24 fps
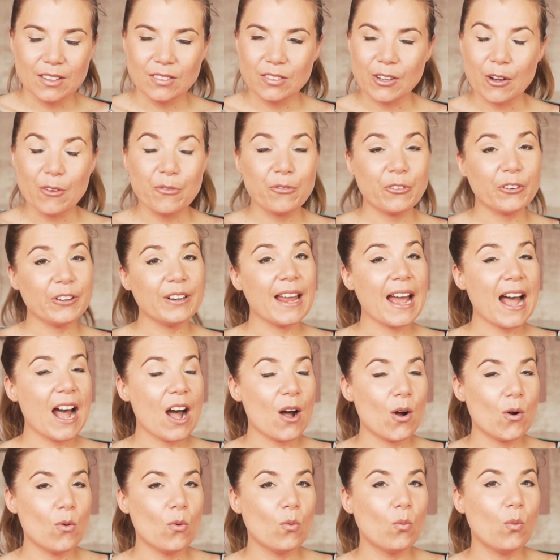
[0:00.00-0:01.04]
So for
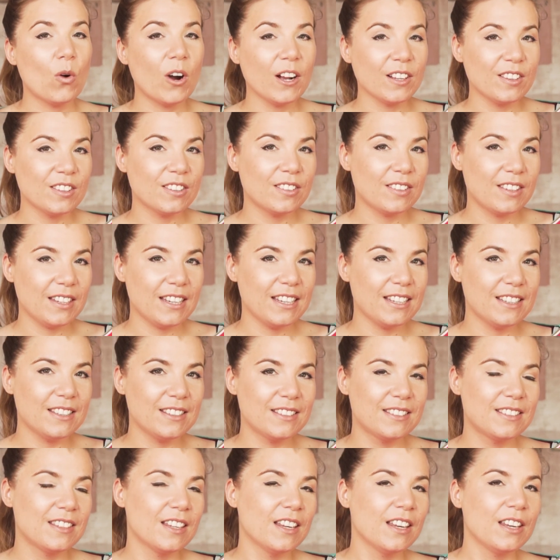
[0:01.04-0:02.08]
now, watch
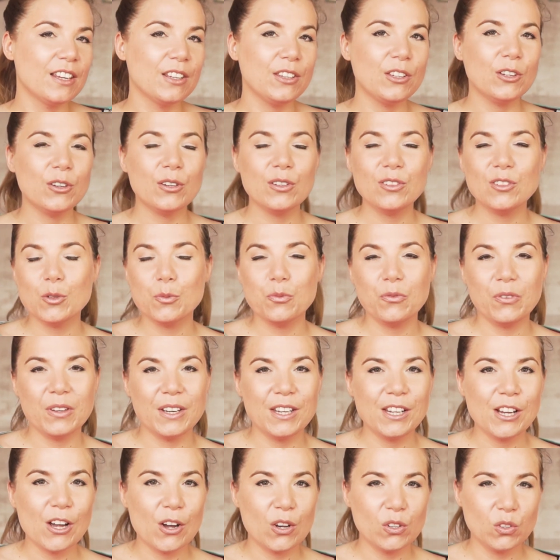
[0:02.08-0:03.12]
these YouTube
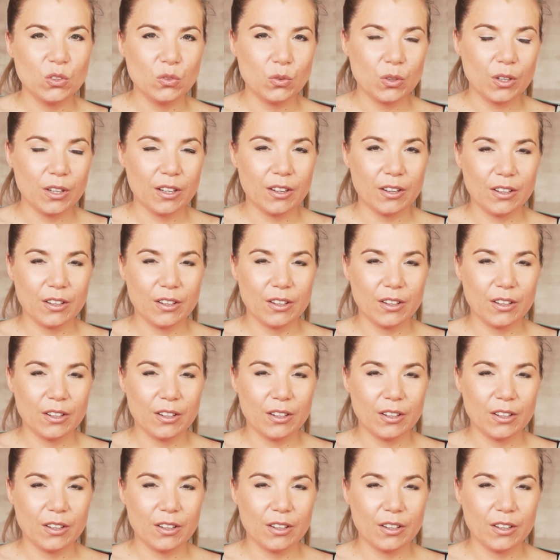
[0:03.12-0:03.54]
videos,